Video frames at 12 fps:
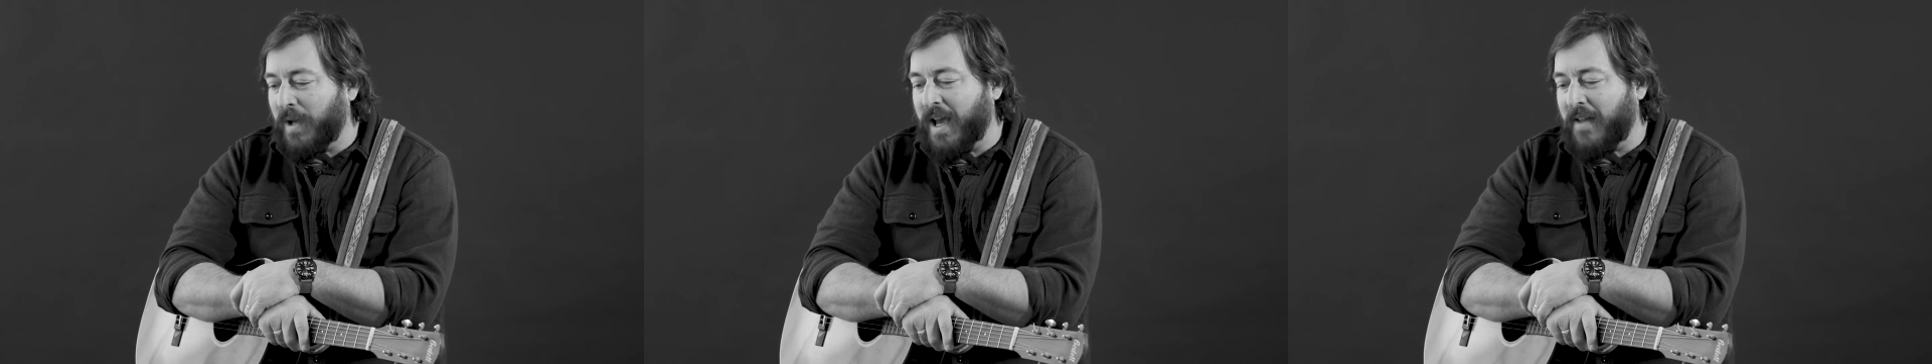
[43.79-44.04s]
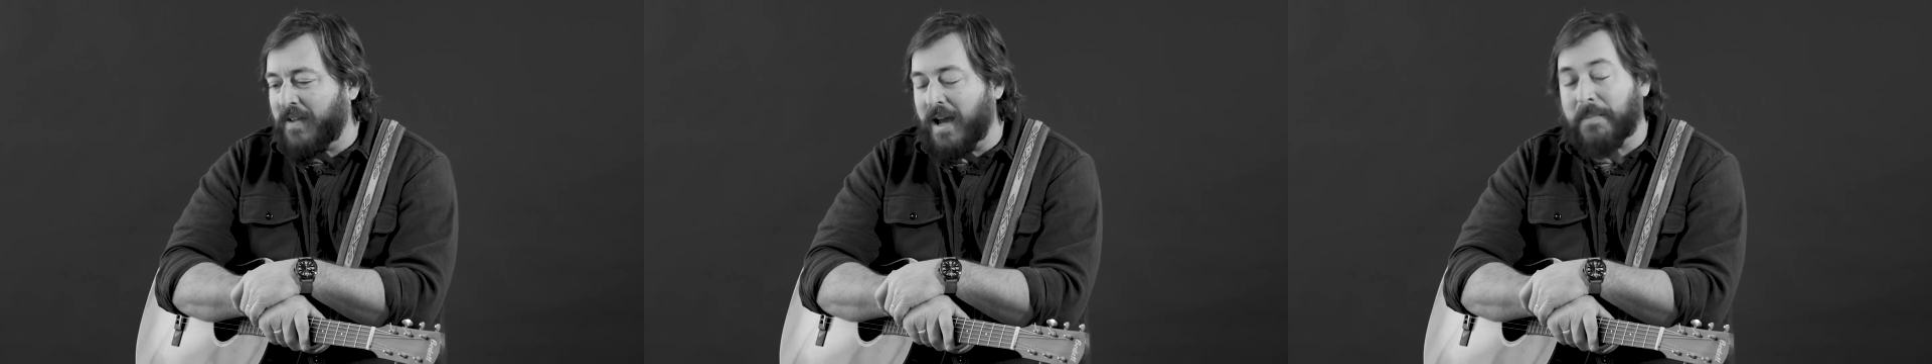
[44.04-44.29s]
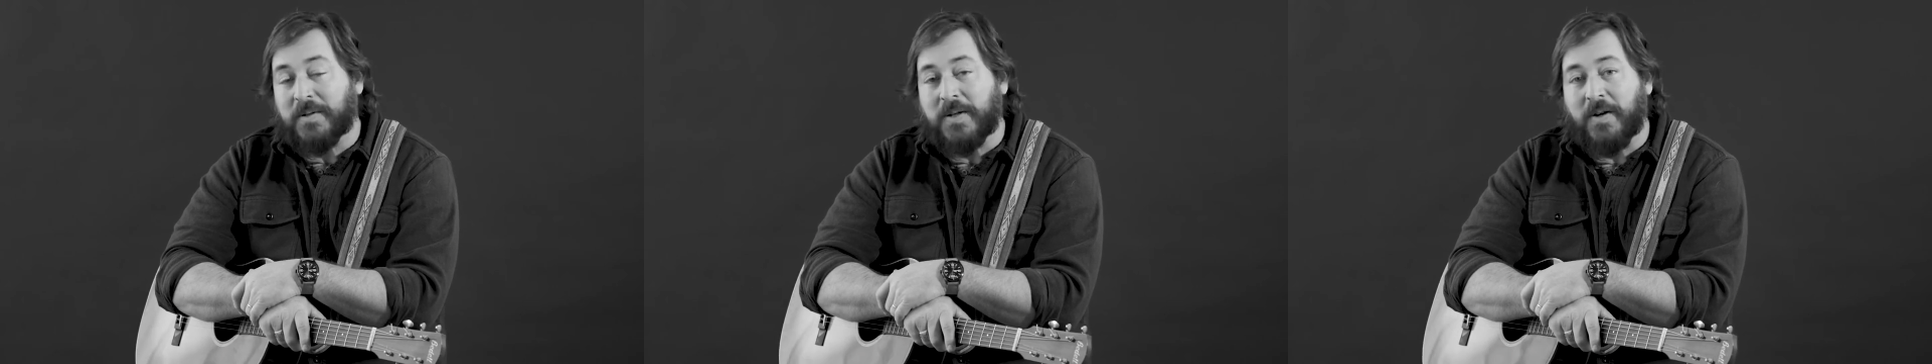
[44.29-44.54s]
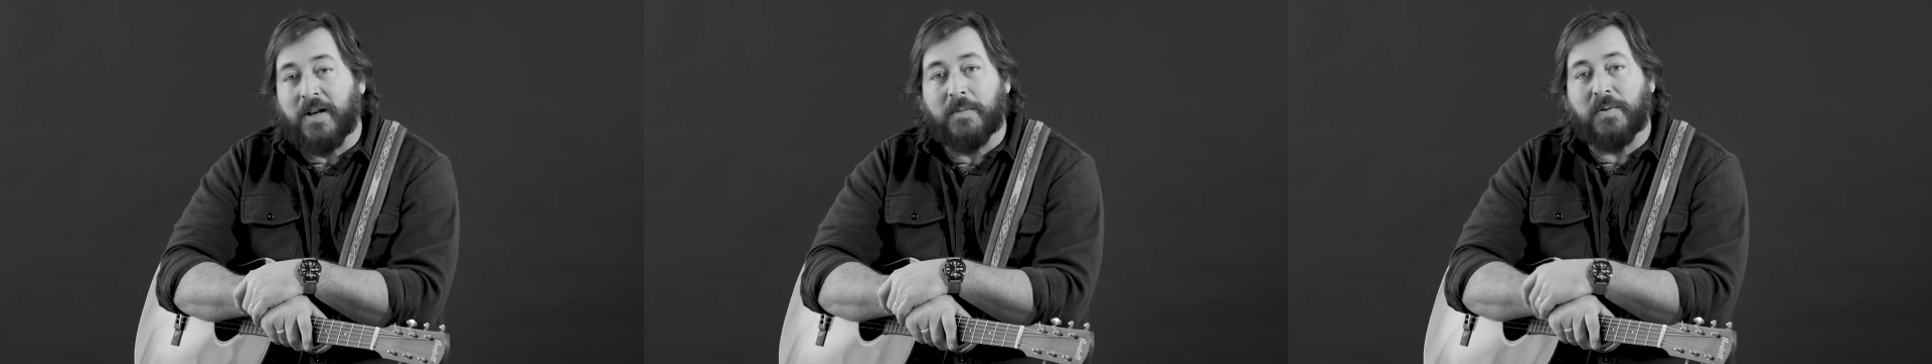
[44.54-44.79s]
had the
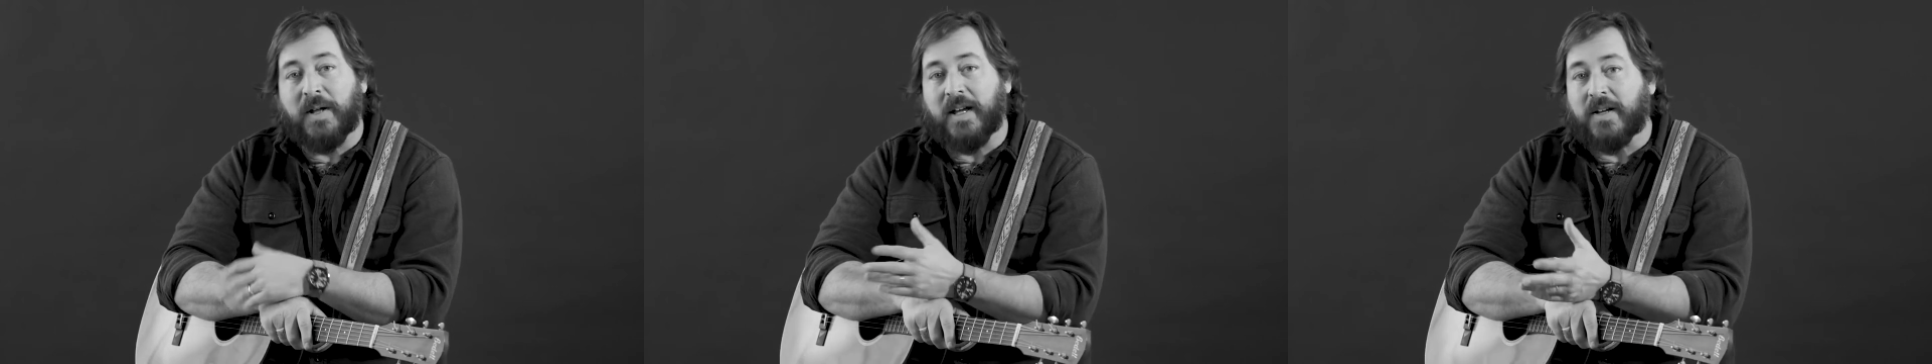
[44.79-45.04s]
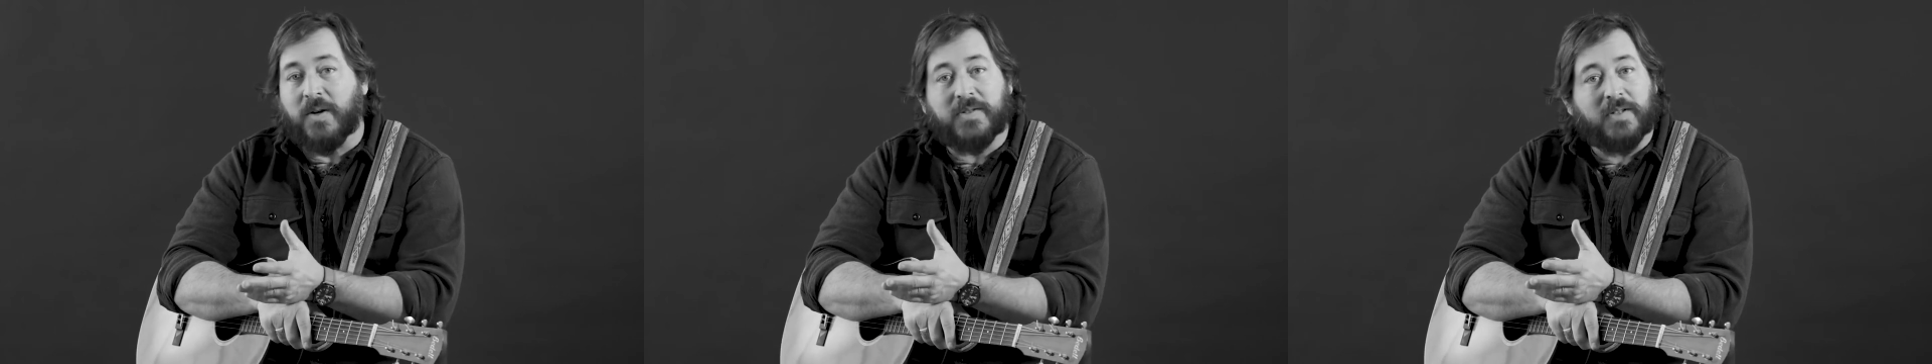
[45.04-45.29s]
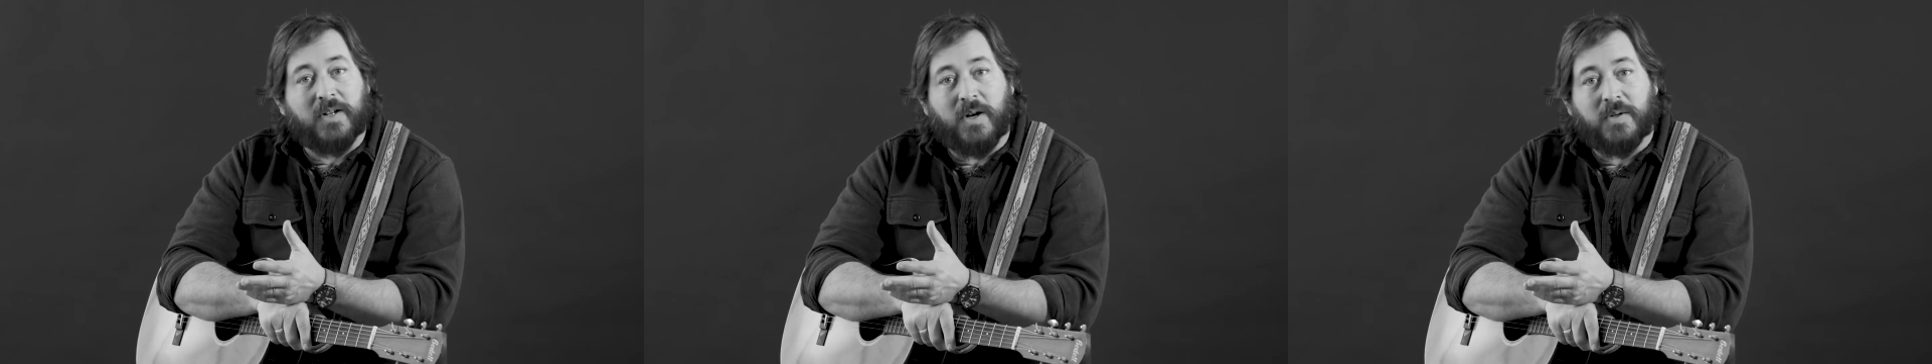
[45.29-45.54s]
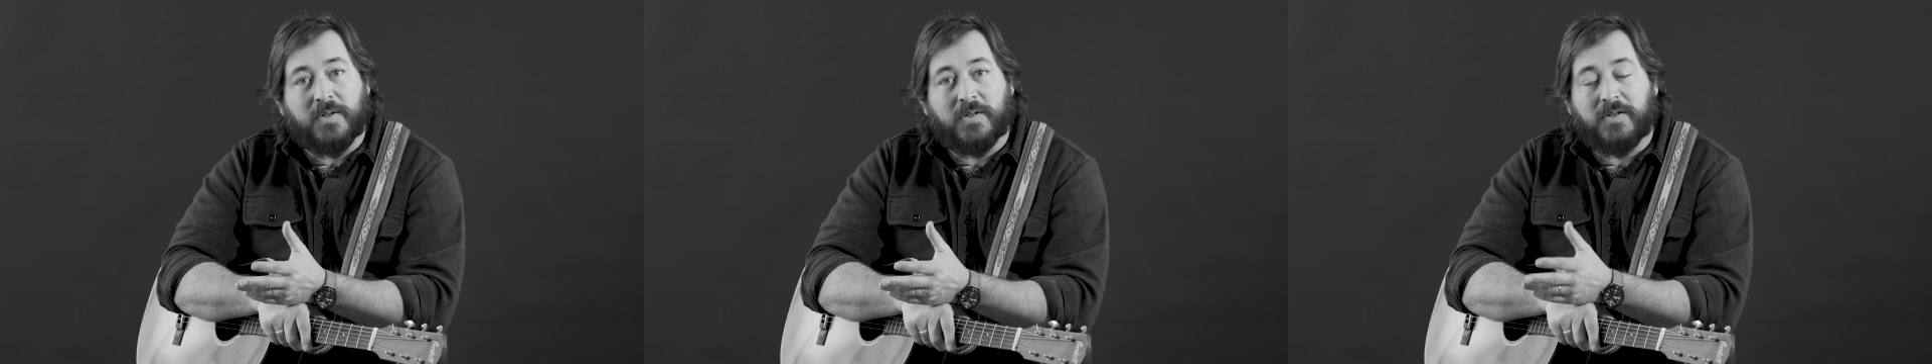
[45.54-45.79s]
opportunity to play coast to
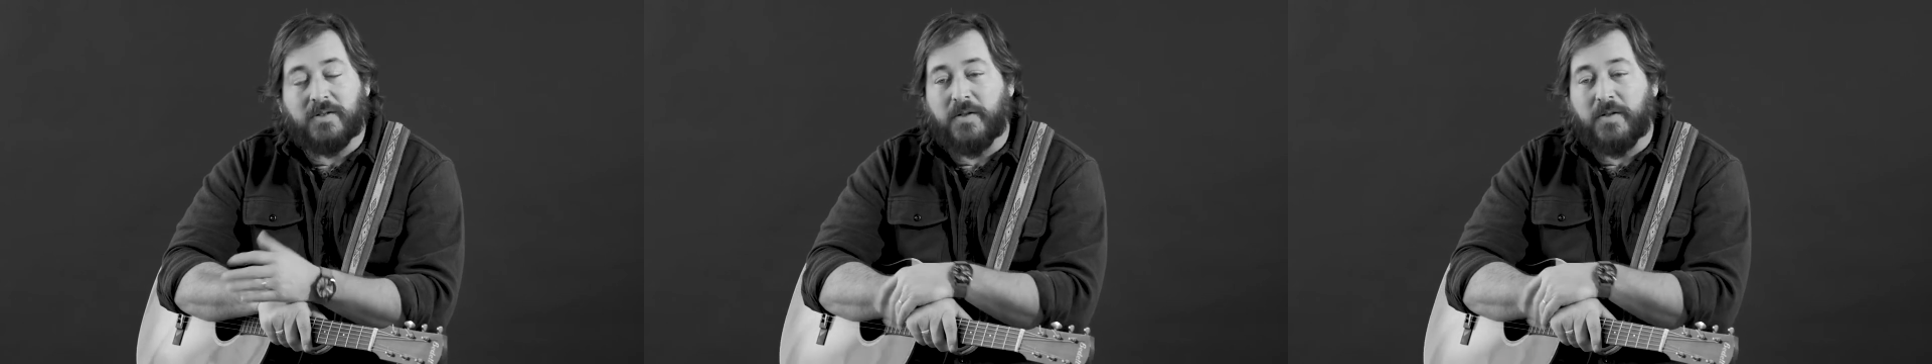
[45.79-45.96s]
coast,